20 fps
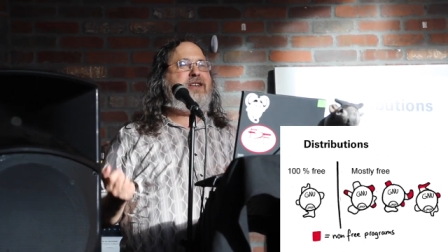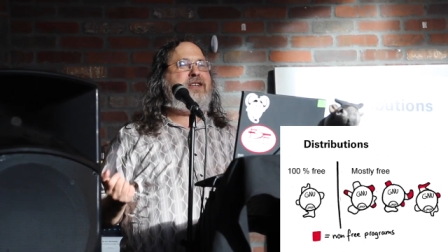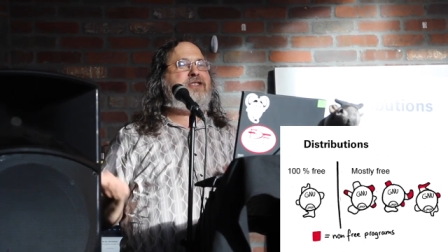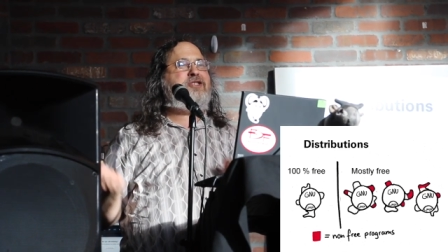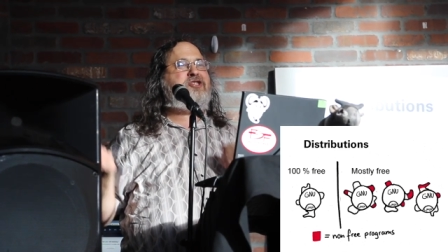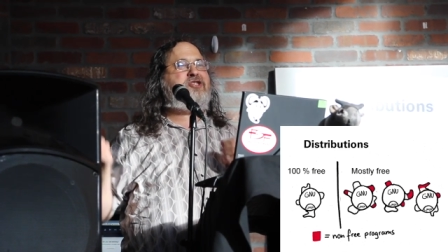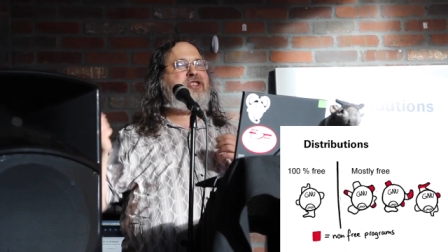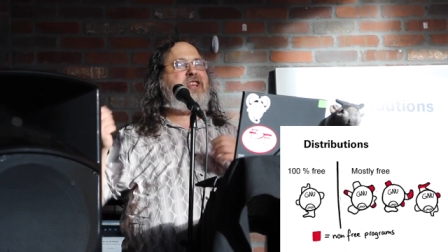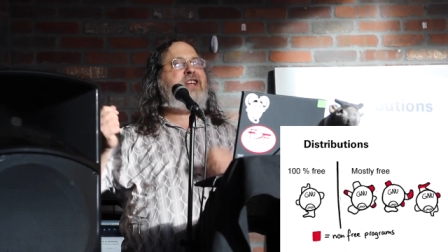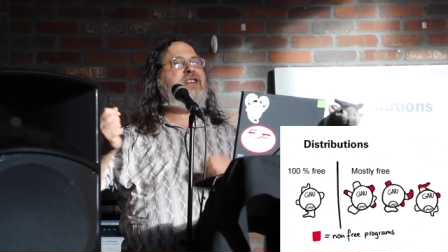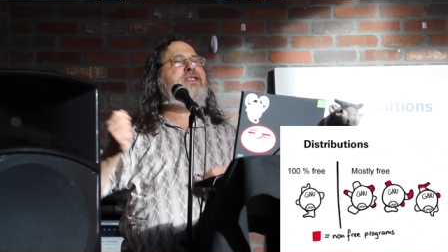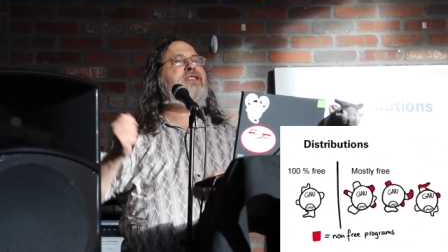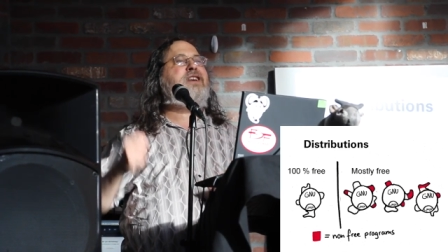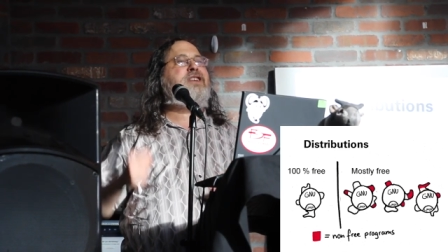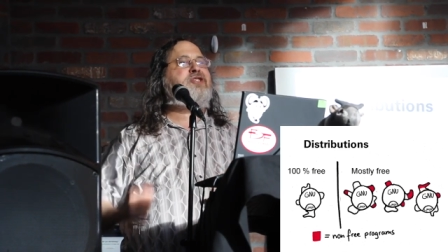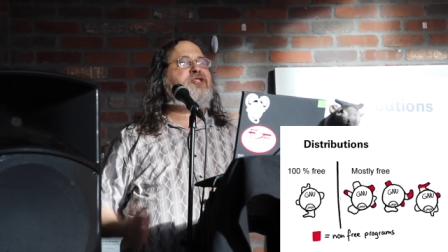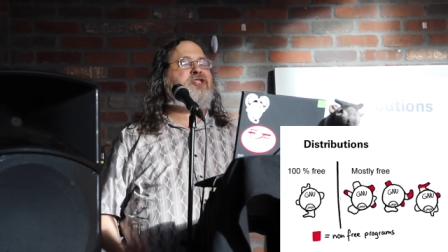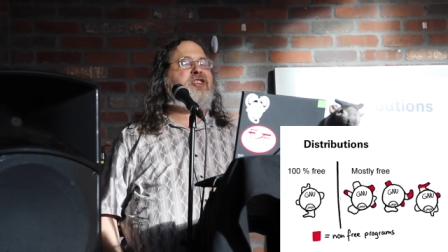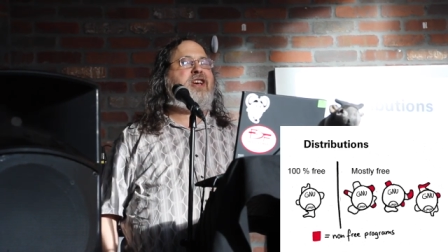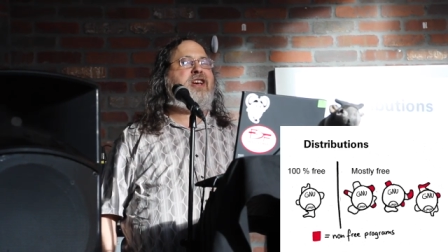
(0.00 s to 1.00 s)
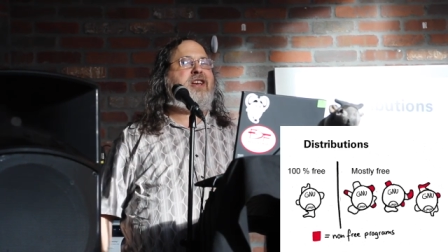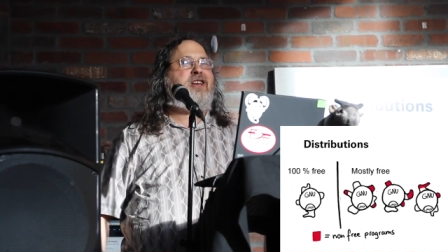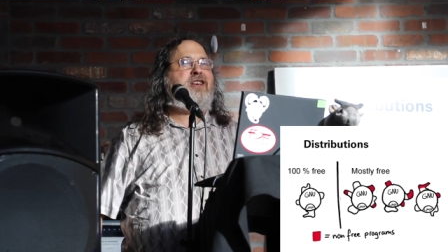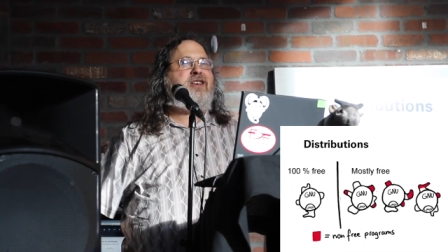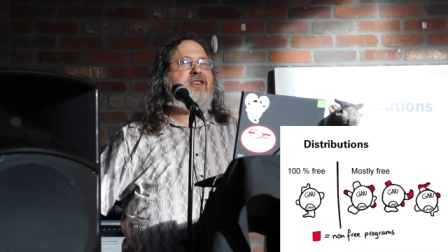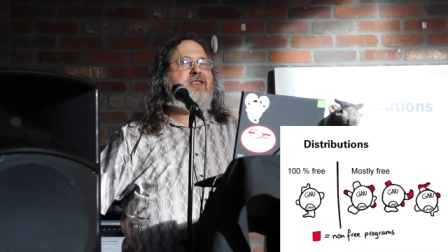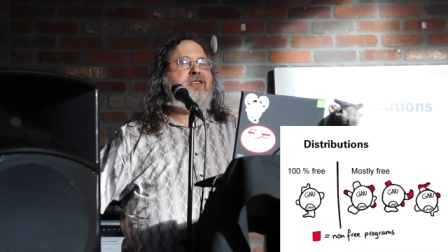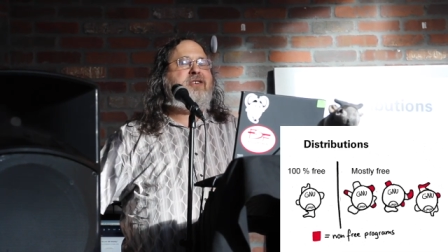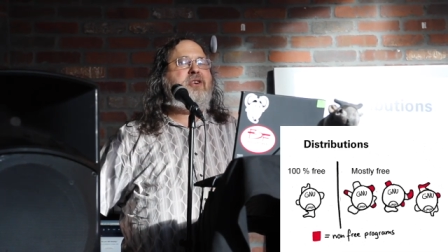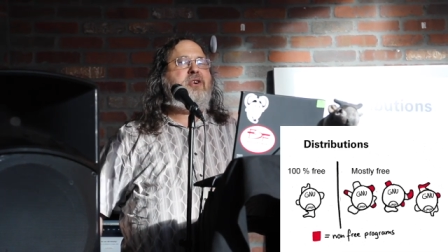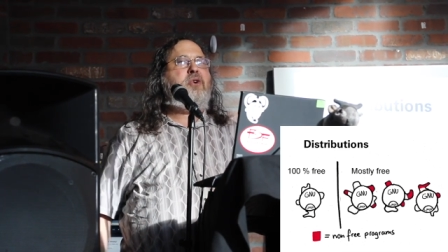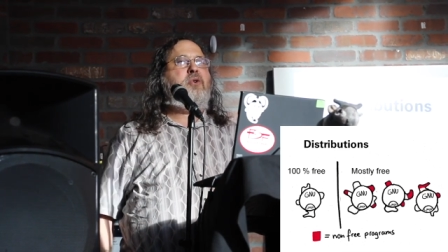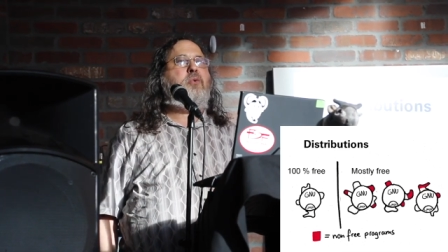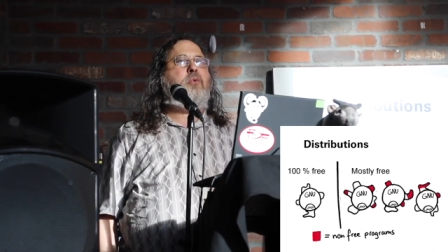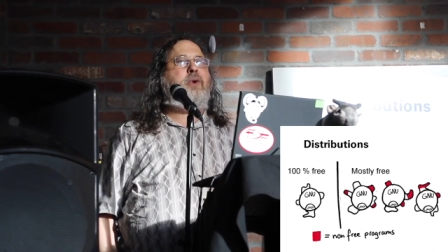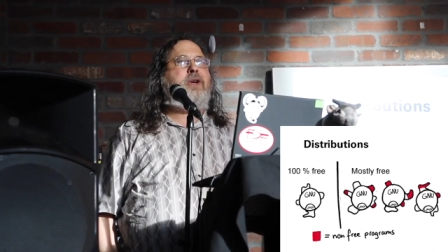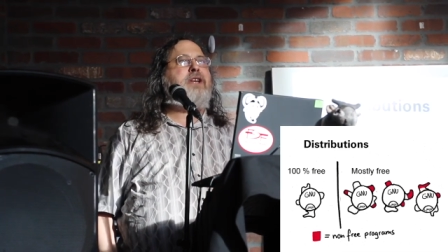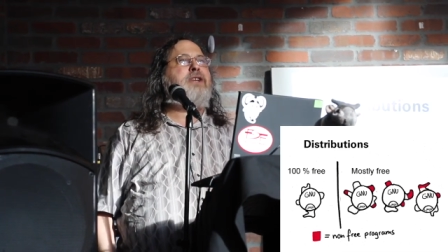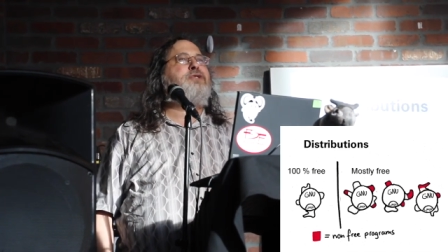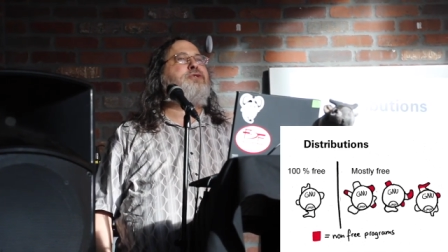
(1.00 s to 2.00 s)
Instead, they say,
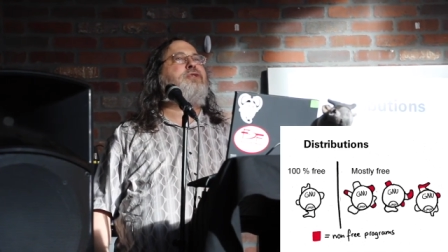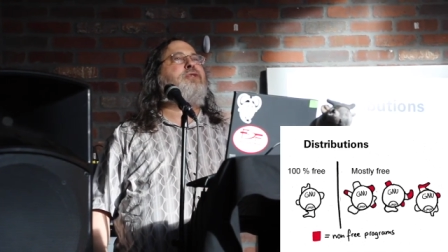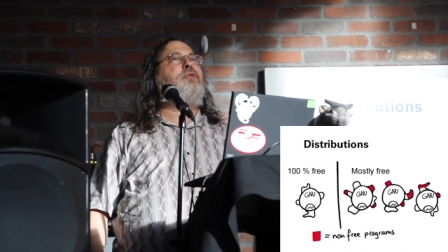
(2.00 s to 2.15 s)
we,